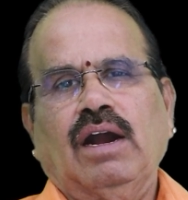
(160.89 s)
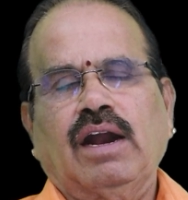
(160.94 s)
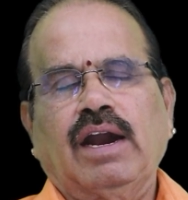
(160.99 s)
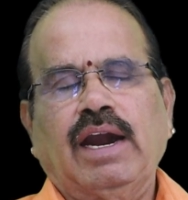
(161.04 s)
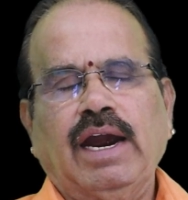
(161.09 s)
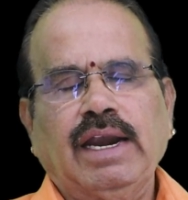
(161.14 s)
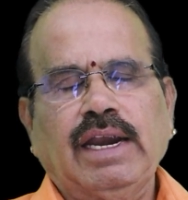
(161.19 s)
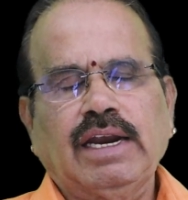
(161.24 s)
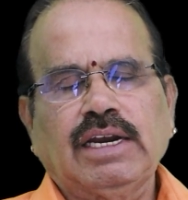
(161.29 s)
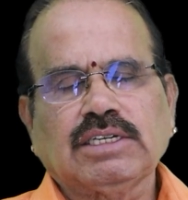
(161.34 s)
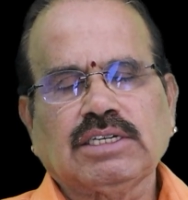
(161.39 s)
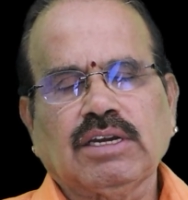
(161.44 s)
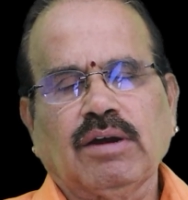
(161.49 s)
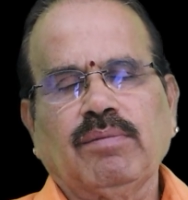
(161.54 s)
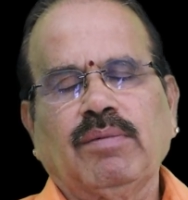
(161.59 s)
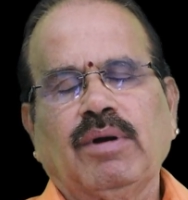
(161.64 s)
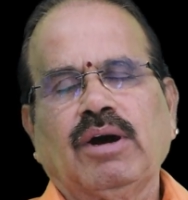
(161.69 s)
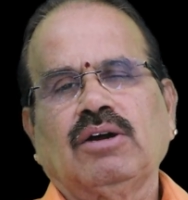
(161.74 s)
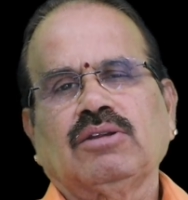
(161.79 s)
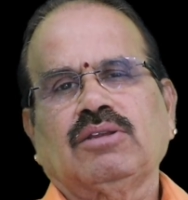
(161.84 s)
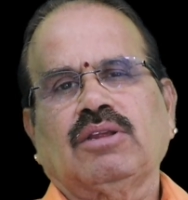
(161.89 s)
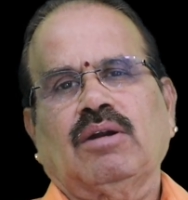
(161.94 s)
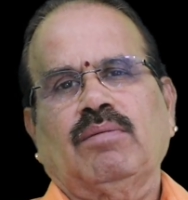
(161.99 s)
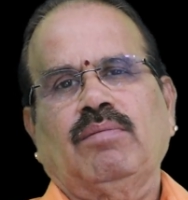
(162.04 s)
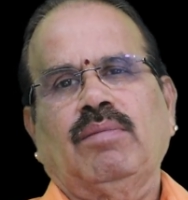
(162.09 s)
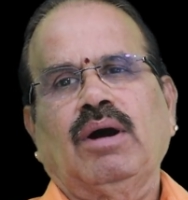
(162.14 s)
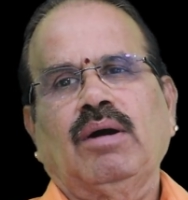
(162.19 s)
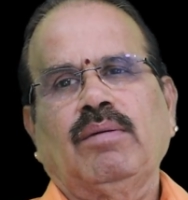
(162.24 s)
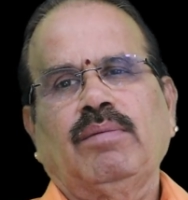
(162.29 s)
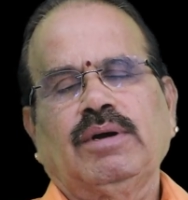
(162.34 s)
guidance of
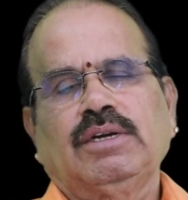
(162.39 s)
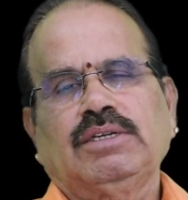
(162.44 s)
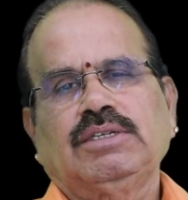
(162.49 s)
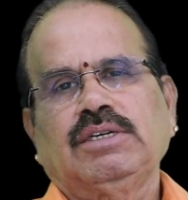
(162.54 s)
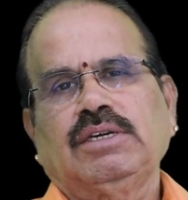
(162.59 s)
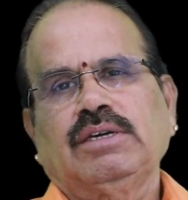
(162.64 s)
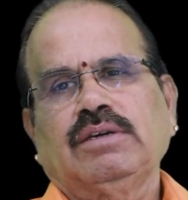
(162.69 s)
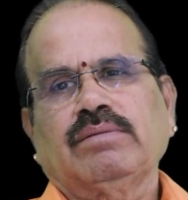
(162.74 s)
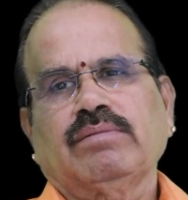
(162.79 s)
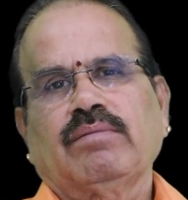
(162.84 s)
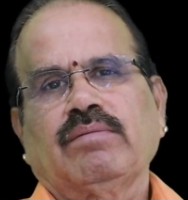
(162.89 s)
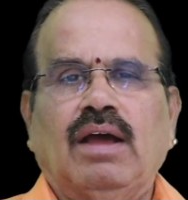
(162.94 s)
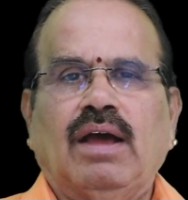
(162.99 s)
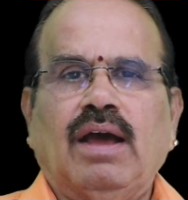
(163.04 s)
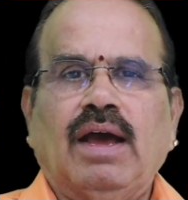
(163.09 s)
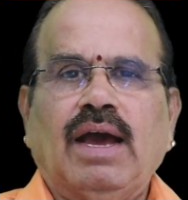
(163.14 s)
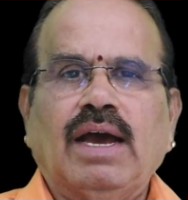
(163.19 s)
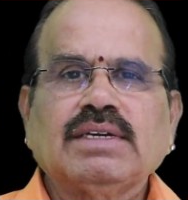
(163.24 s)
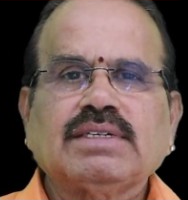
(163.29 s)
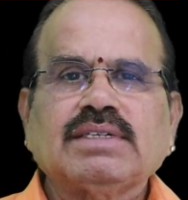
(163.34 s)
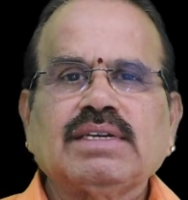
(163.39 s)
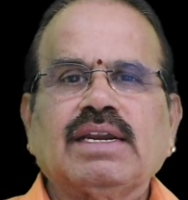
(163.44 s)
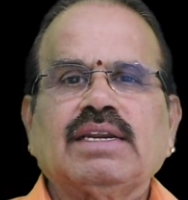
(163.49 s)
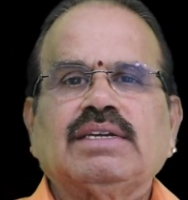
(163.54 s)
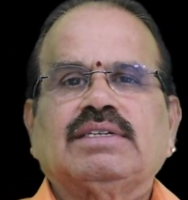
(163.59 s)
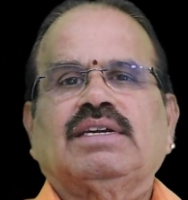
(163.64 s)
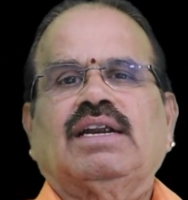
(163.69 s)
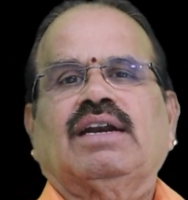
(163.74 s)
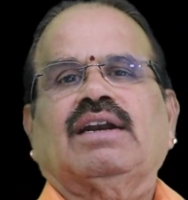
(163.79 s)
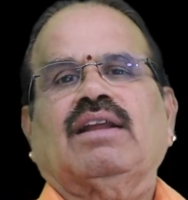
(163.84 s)
Mahavatar Babaji, as a
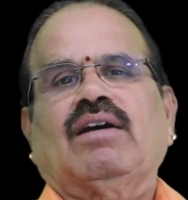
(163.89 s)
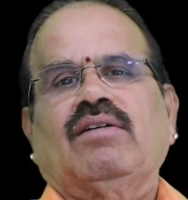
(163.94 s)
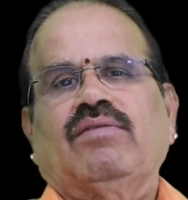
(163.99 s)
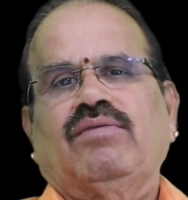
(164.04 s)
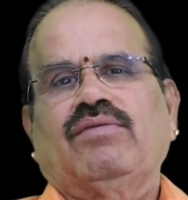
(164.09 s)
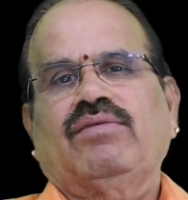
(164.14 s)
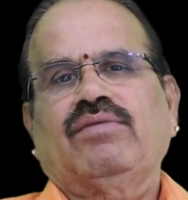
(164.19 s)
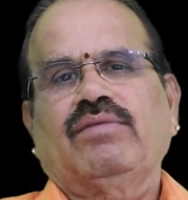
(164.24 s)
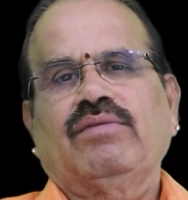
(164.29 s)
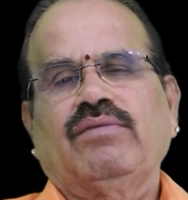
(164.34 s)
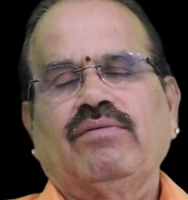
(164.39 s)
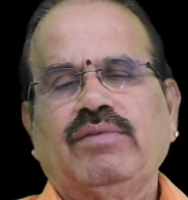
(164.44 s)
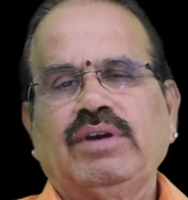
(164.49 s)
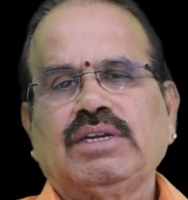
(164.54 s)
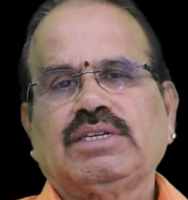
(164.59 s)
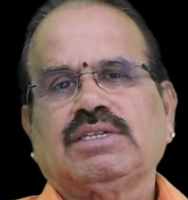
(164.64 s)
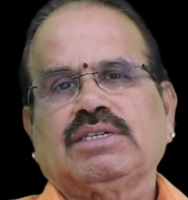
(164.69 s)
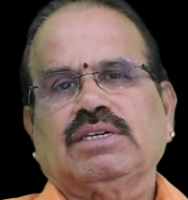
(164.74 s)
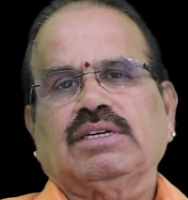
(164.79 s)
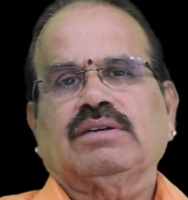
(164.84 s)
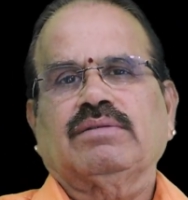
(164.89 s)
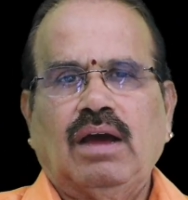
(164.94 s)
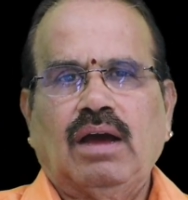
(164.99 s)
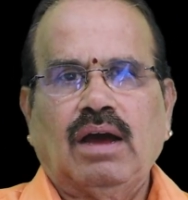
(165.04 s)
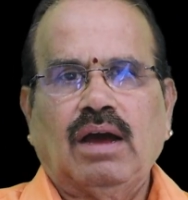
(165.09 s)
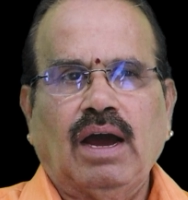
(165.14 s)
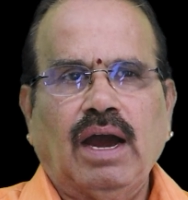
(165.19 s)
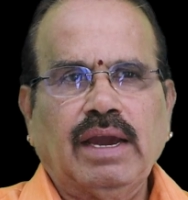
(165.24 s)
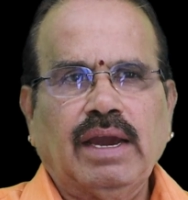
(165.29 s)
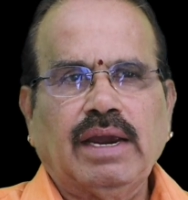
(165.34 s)
result of which
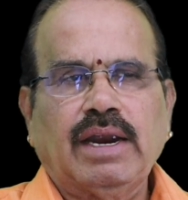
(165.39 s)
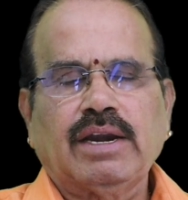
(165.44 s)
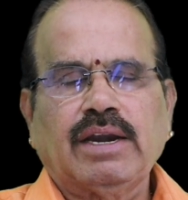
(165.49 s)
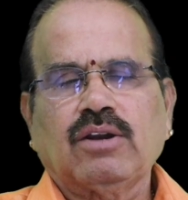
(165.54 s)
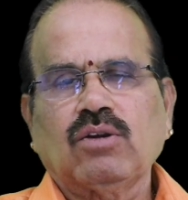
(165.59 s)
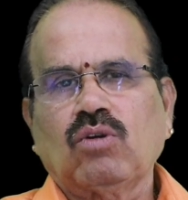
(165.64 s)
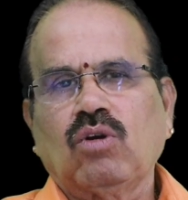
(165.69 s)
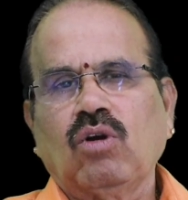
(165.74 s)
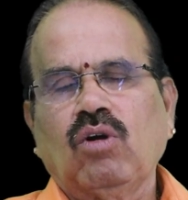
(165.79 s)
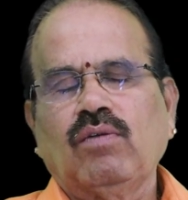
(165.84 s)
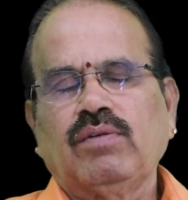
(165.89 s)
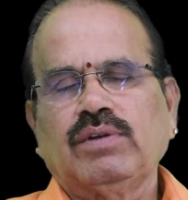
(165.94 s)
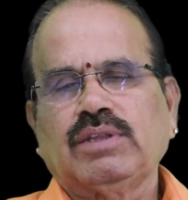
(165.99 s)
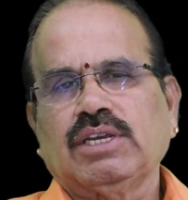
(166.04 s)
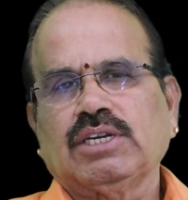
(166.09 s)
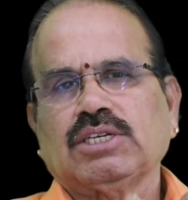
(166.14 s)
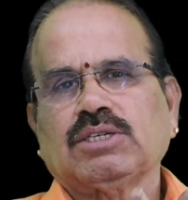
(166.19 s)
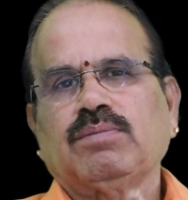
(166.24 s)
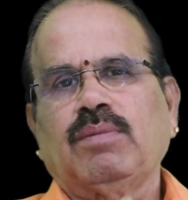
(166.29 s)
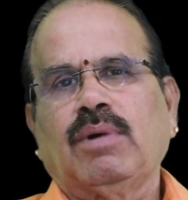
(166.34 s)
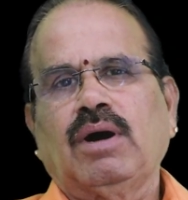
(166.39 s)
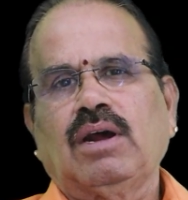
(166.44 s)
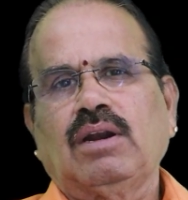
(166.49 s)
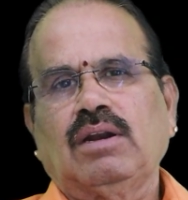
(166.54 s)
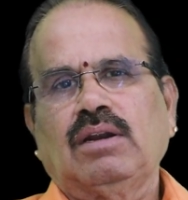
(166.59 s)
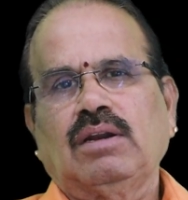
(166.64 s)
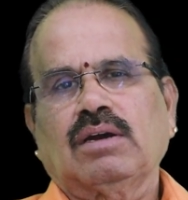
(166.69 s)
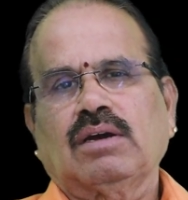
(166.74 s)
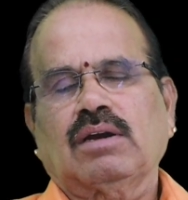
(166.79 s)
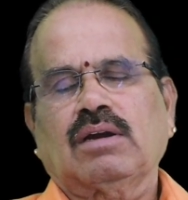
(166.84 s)
I had to go with a
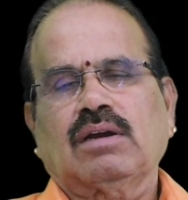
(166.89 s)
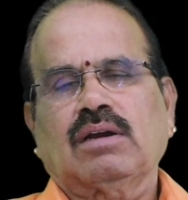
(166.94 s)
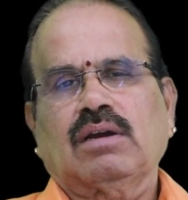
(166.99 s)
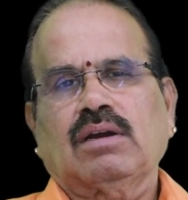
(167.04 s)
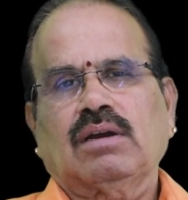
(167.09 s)
small